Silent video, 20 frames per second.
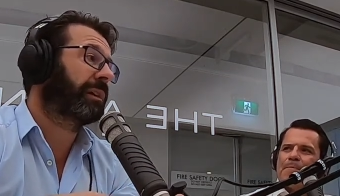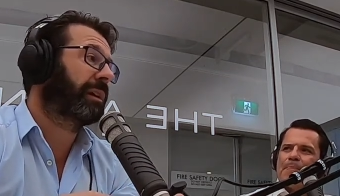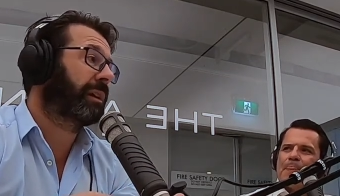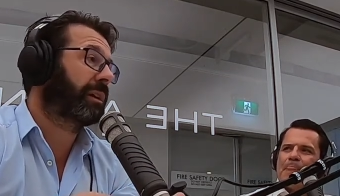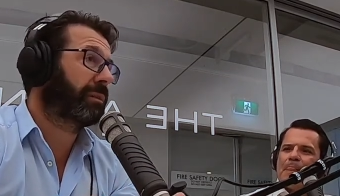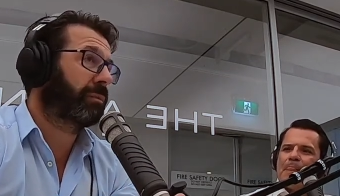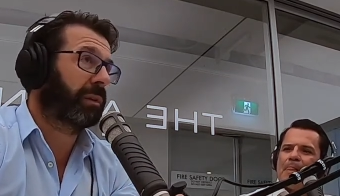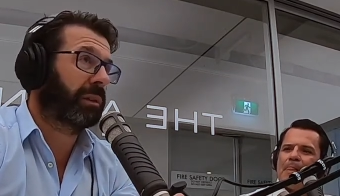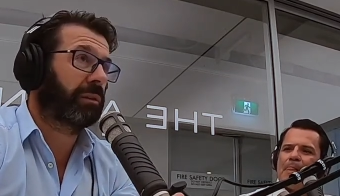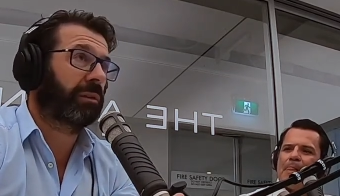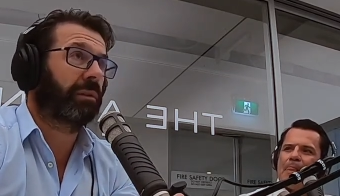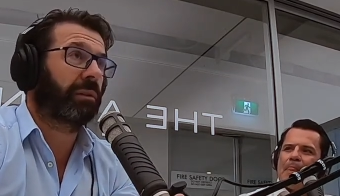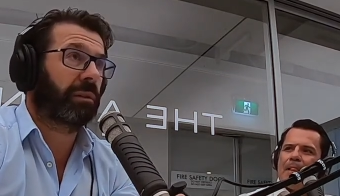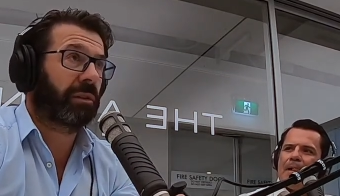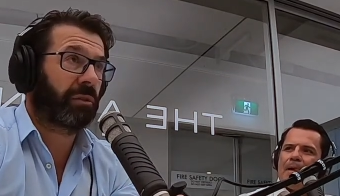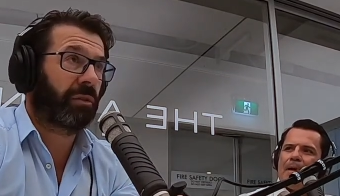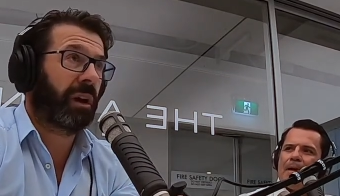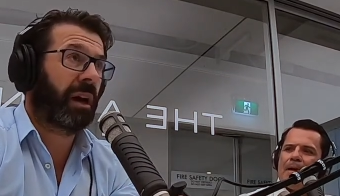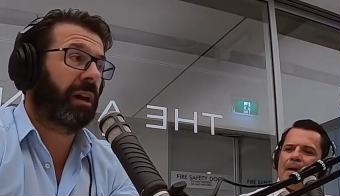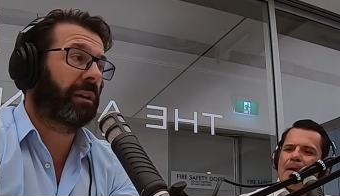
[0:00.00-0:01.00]
Speaker 1: advice. Mm. We do
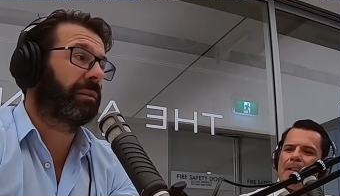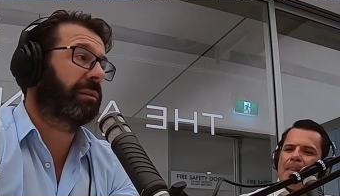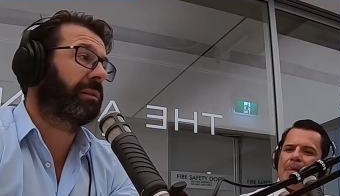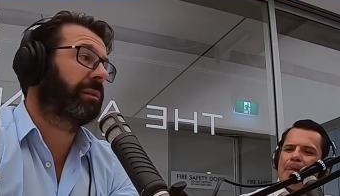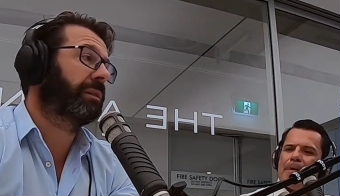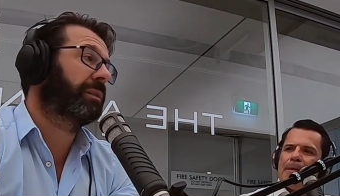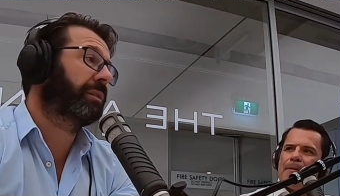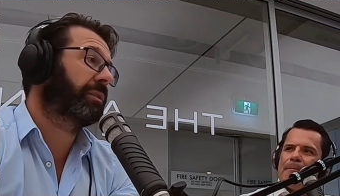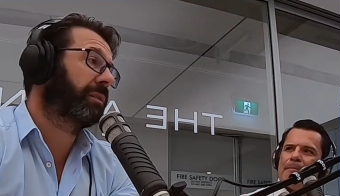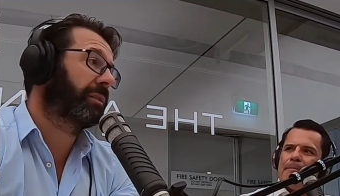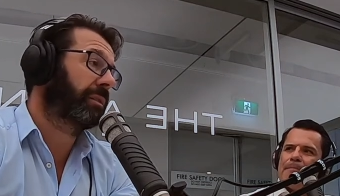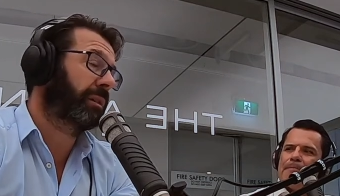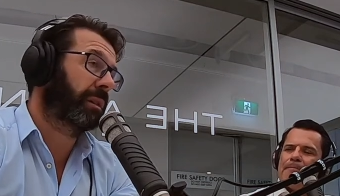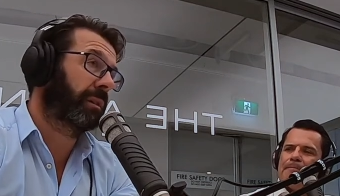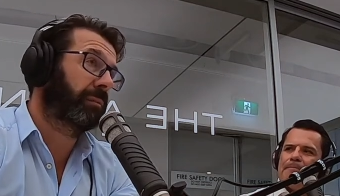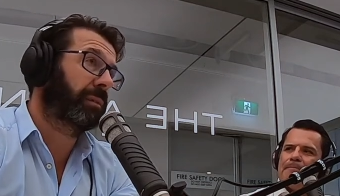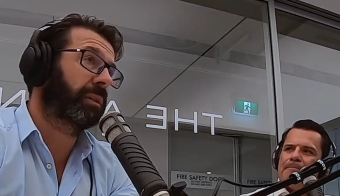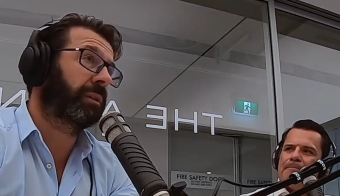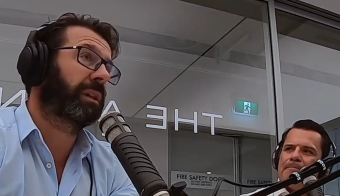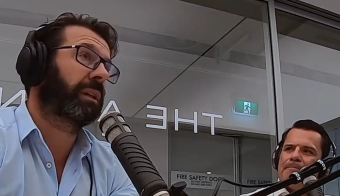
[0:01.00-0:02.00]
the strata searches
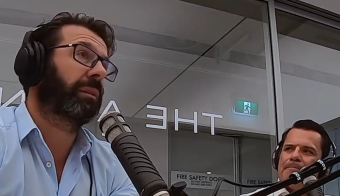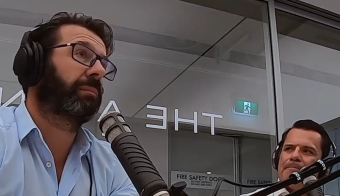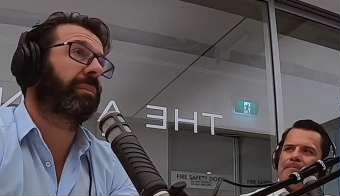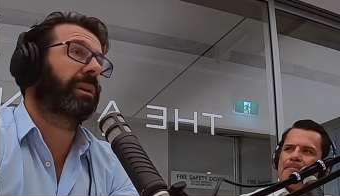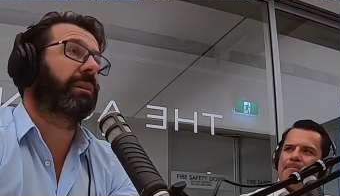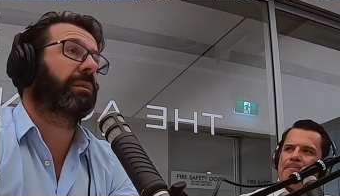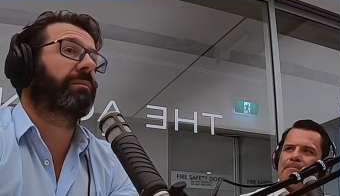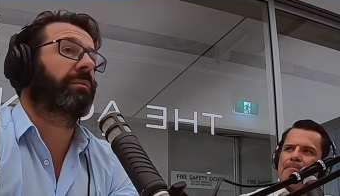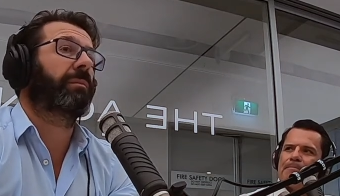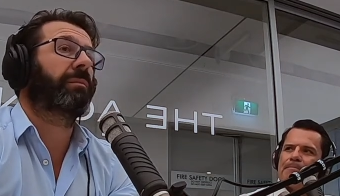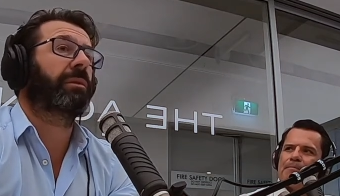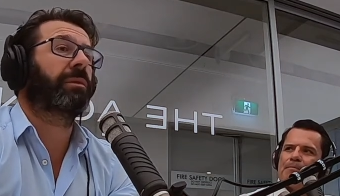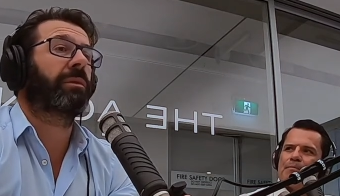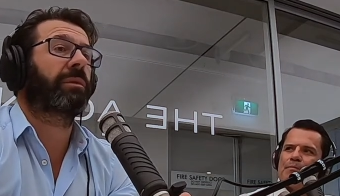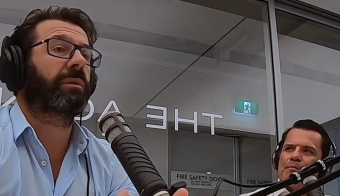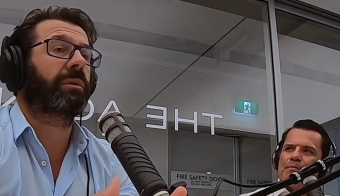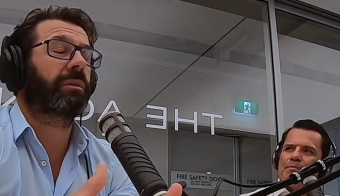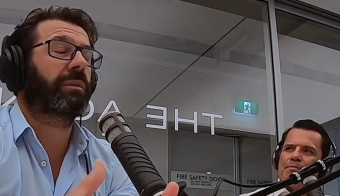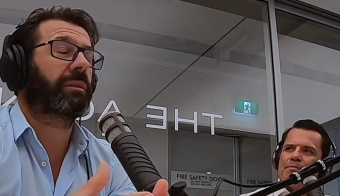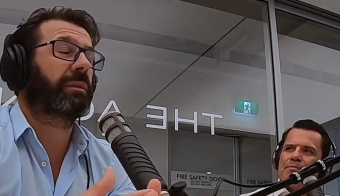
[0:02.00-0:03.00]
and the building and pest
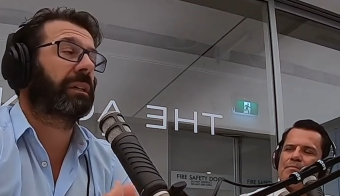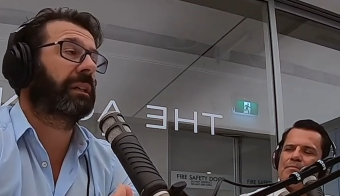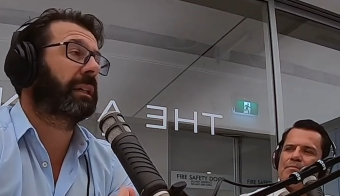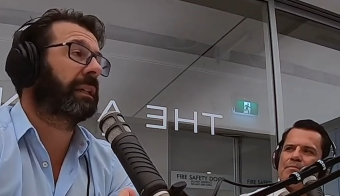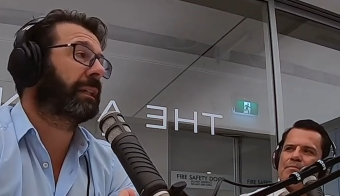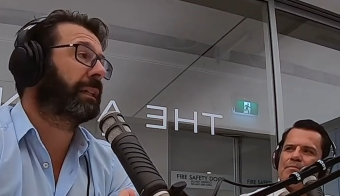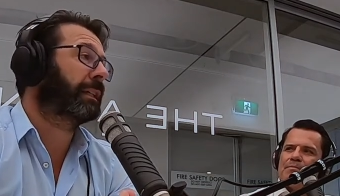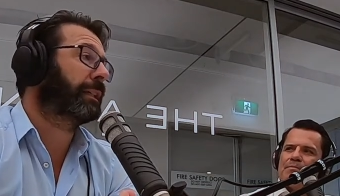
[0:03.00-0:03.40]
reports.